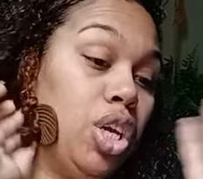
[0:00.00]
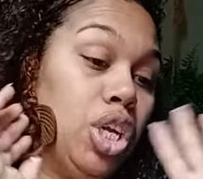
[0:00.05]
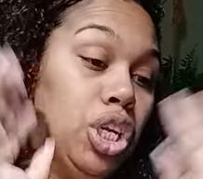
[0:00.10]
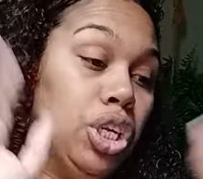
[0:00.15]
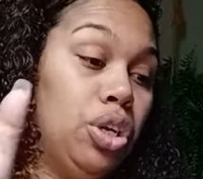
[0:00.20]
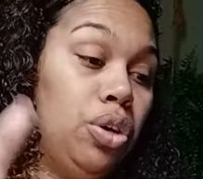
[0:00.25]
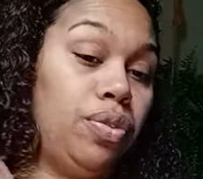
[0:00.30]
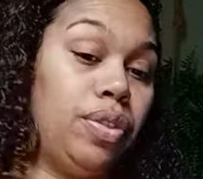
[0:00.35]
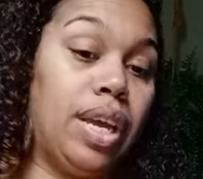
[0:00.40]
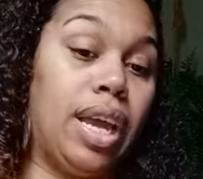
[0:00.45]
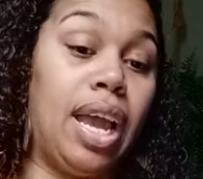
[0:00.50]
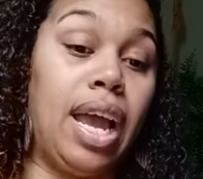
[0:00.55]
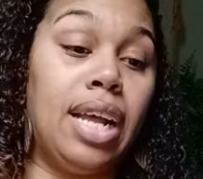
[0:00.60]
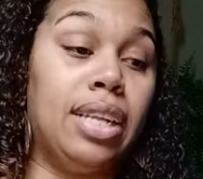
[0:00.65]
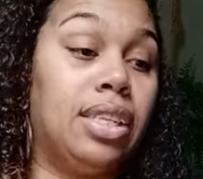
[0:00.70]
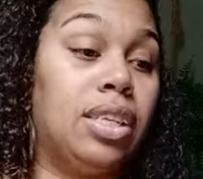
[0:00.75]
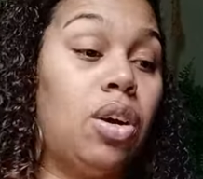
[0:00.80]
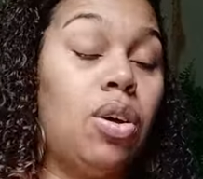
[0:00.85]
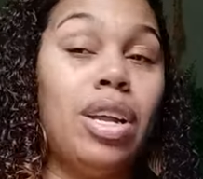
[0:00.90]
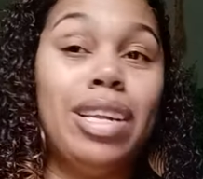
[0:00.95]
No thanks. I
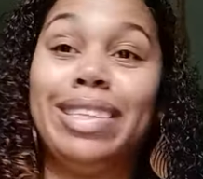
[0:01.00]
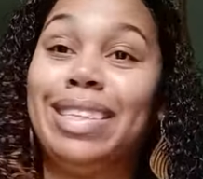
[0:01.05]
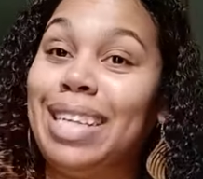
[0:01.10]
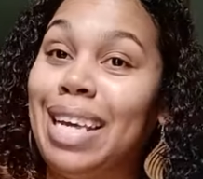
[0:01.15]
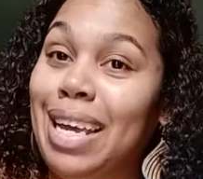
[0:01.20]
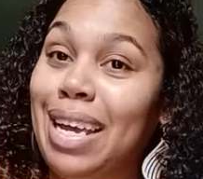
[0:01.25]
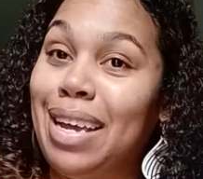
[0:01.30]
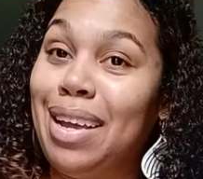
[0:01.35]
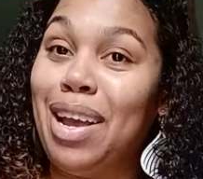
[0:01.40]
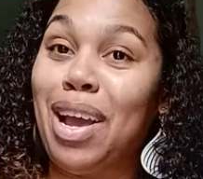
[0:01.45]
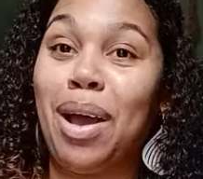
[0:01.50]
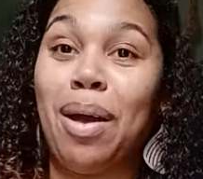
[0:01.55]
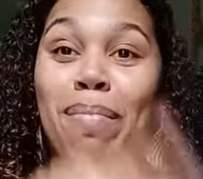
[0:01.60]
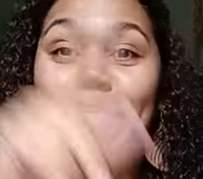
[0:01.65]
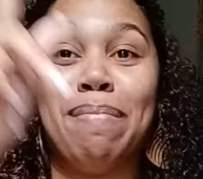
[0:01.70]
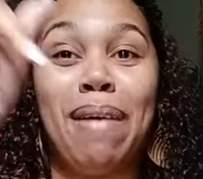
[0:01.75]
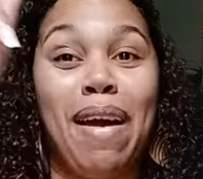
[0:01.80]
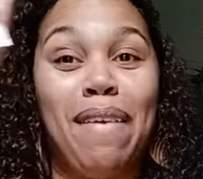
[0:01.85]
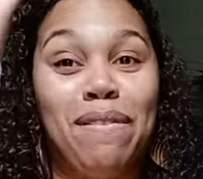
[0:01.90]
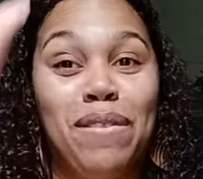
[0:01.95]
saw, see,
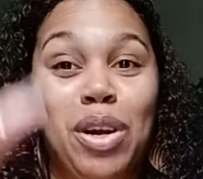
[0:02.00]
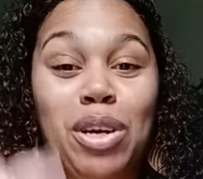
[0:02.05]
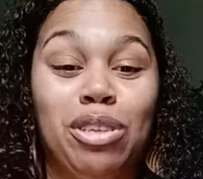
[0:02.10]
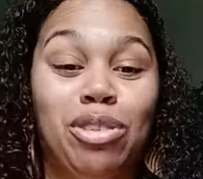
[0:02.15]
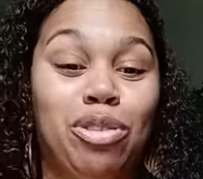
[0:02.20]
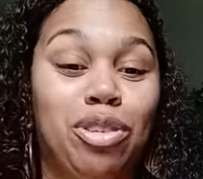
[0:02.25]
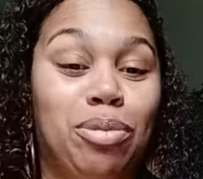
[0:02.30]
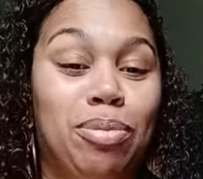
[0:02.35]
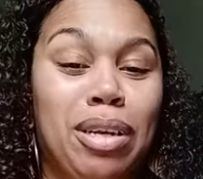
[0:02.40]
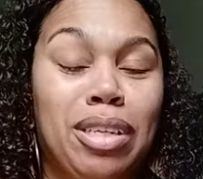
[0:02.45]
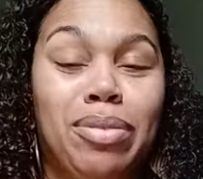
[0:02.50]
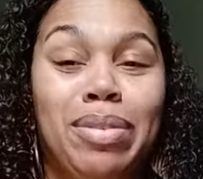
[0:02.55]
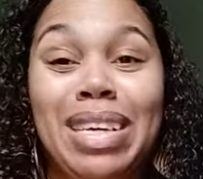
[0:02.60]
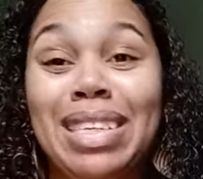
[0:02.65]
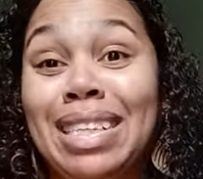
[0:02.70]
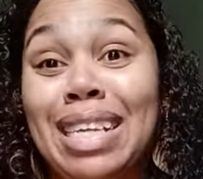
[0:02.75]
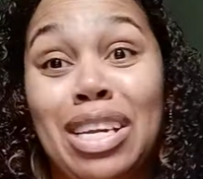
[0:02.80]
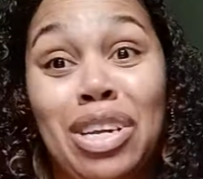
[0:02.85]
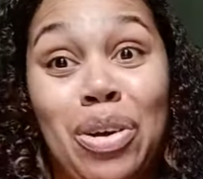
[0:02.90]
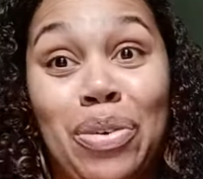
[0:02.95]
my first response when I
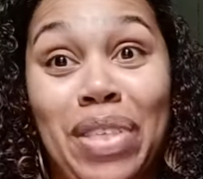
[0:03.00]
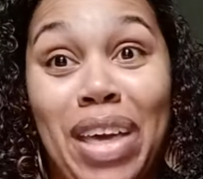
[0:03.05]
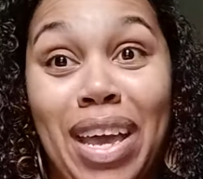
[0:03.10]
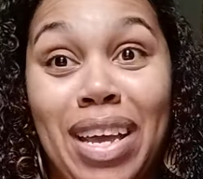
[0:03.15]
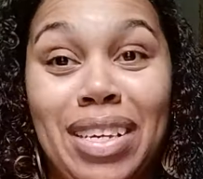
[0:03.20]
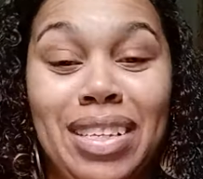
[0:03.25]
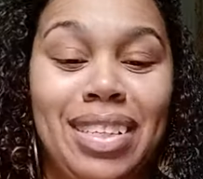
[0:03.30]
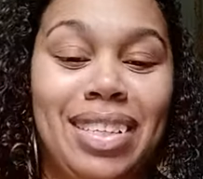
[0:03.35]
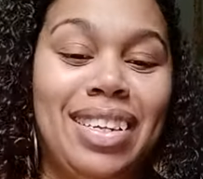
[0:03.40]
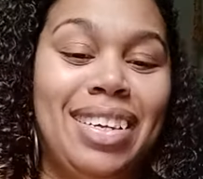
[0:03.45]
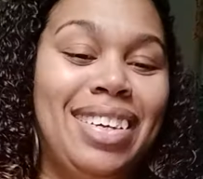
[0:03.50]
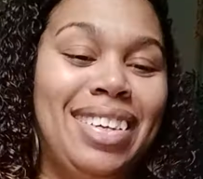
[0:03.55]
said no thanks.